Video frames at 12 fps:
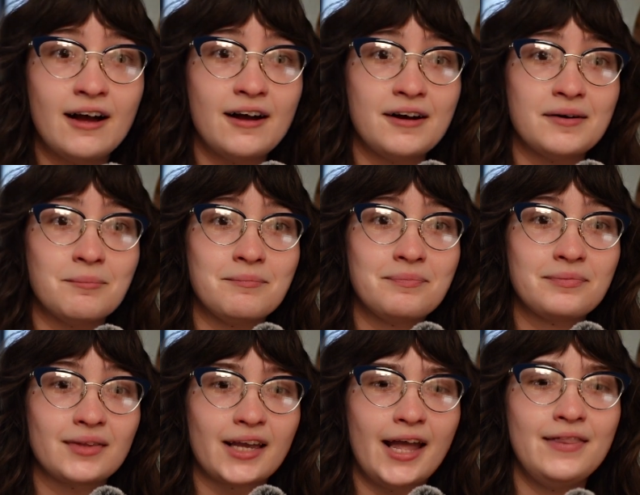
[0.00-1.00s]
Um,
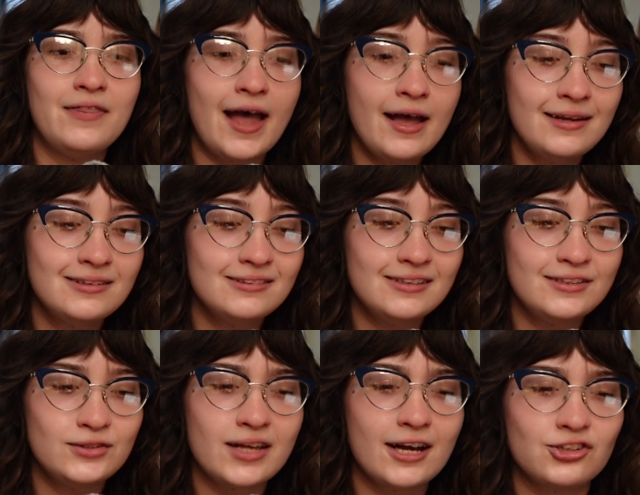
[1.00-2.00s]
and that
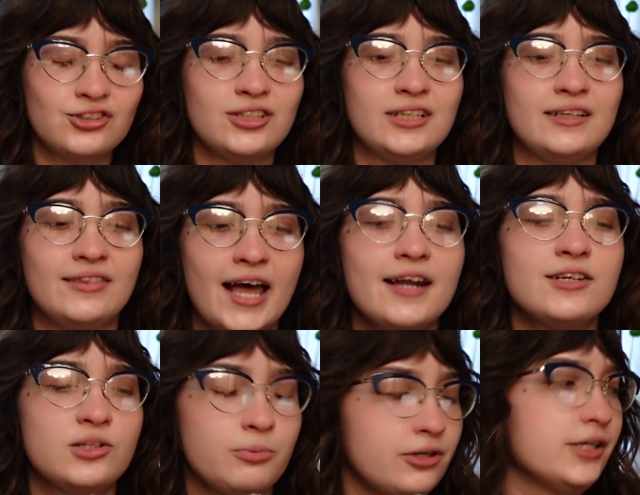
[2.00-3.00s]
is actually that
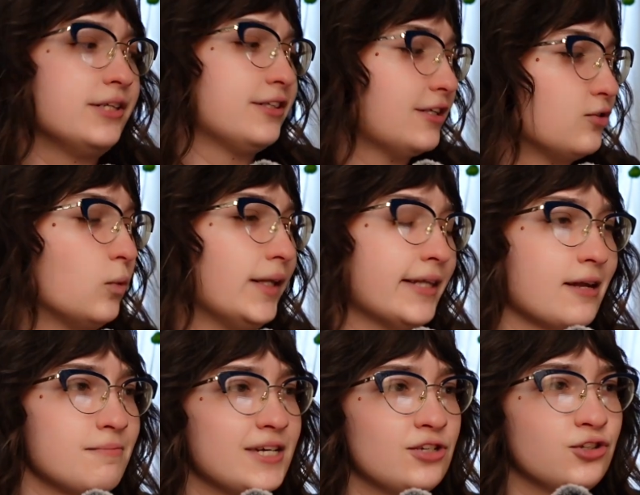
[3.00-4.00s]
experience is what
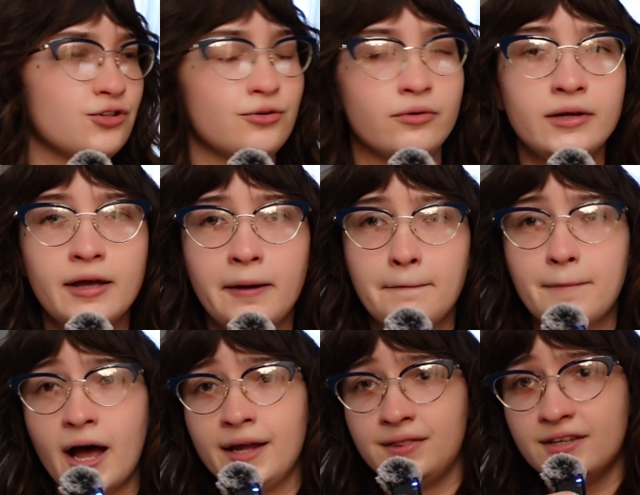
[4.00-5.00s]
led me to
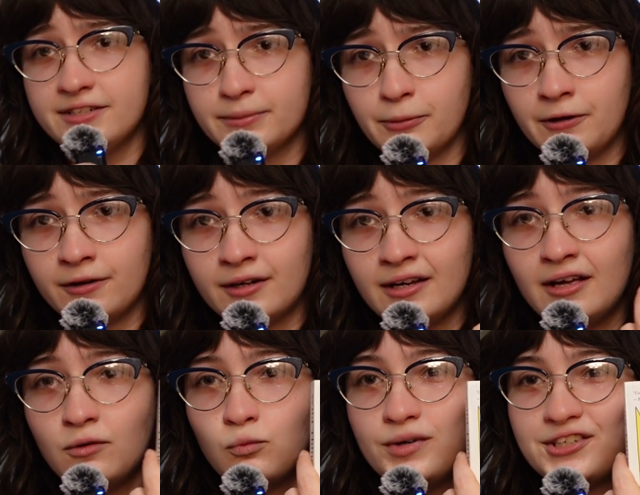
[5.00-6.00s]
buy this book,
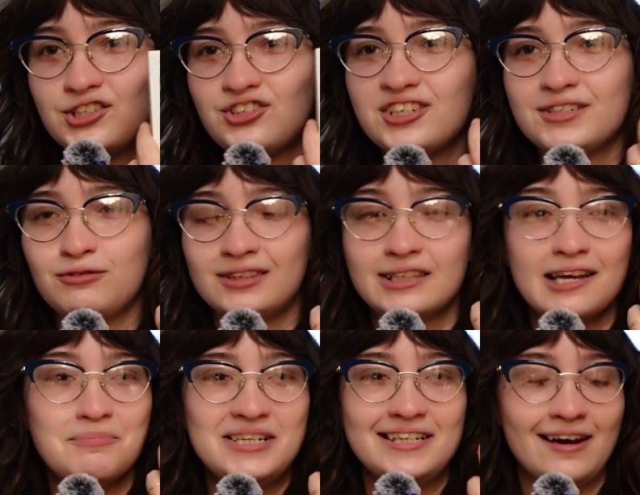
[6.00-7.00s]
which just
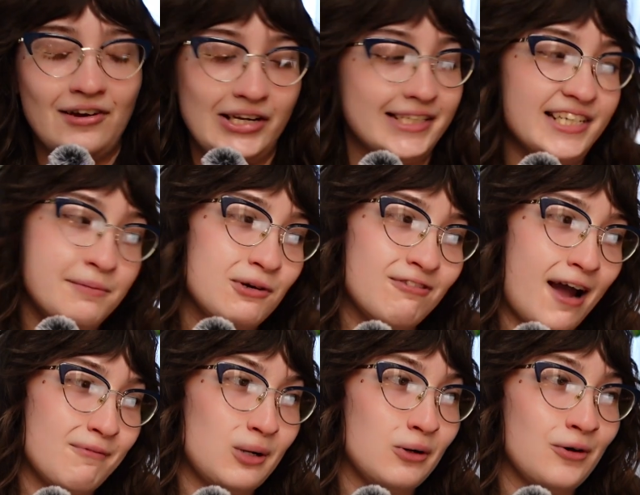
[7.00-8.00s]
led me down a deeper
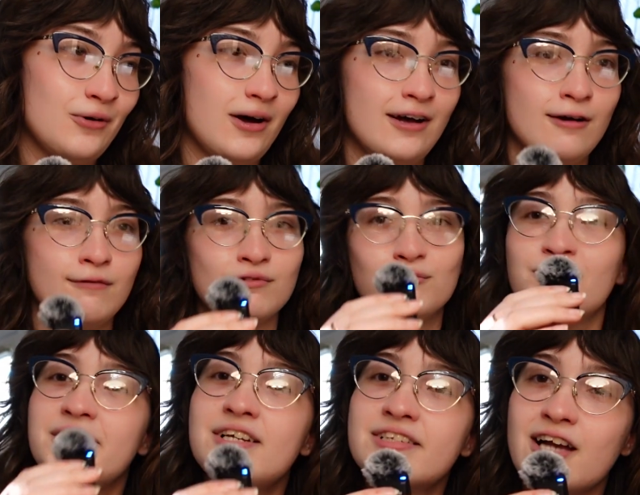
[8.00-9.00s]
rabbit hole of
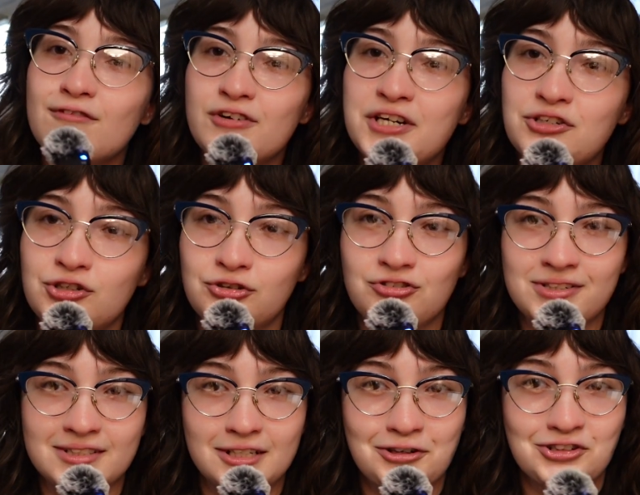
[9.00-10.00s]
rediscovering
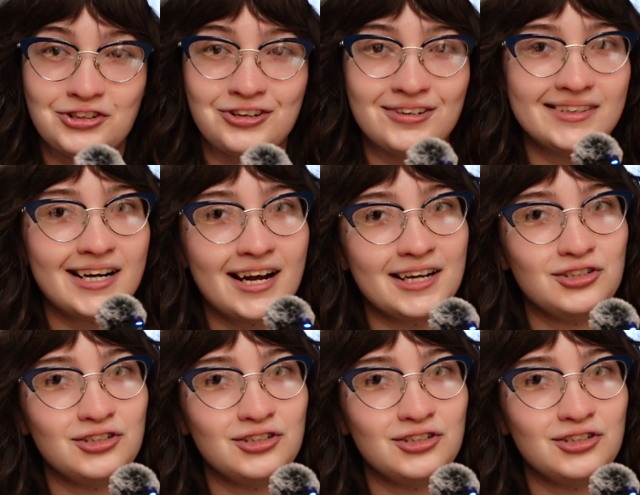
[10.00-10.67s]
children's literature that I